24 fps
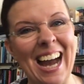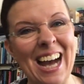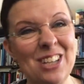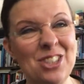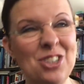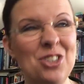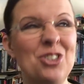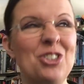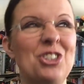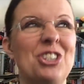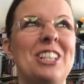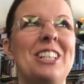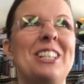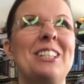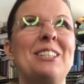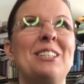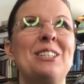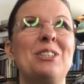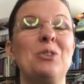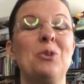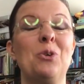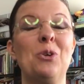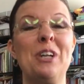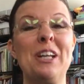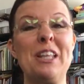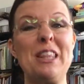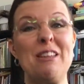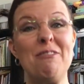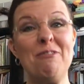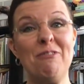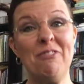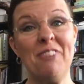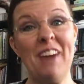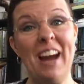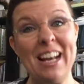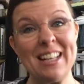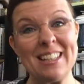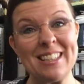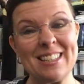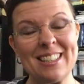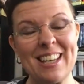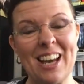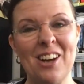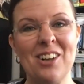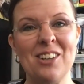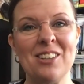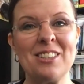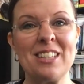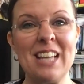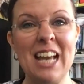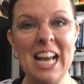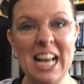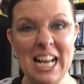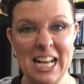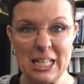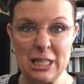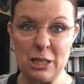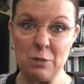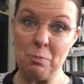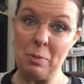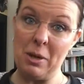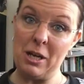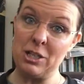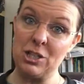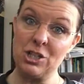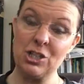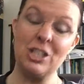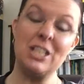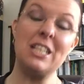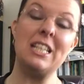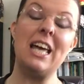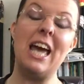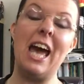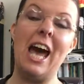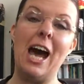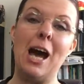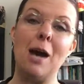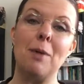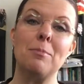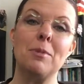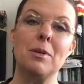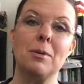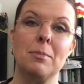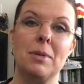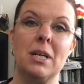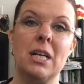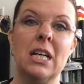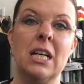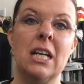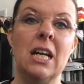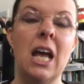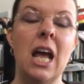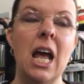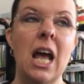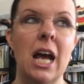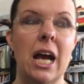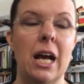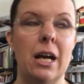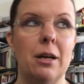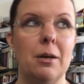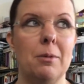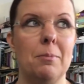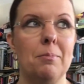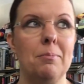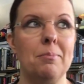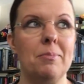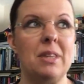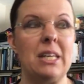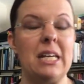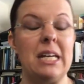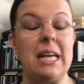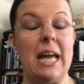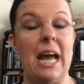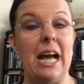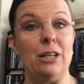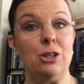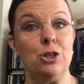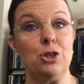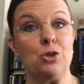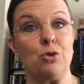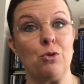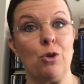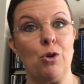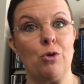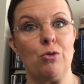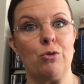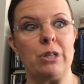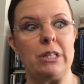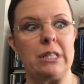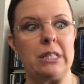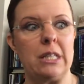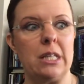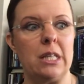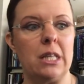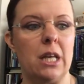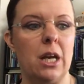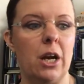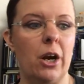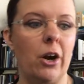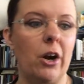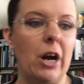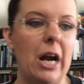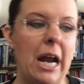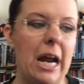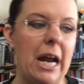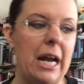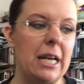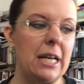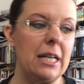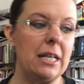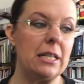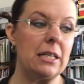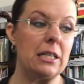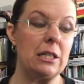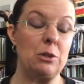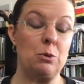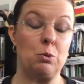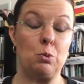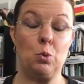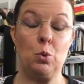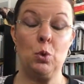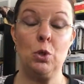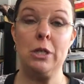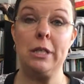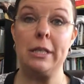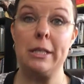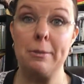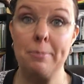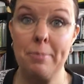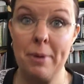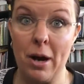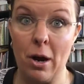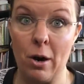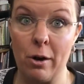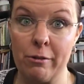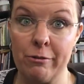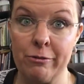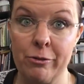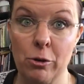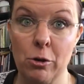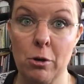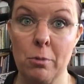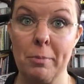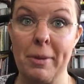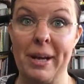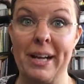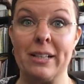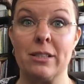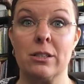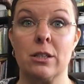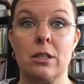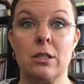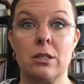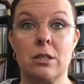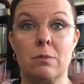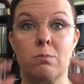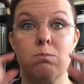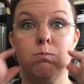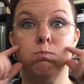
Estrogen is stored in the fat cells, especially in the abdomen. Um, the estrone is in there, and it is really powerful and makes us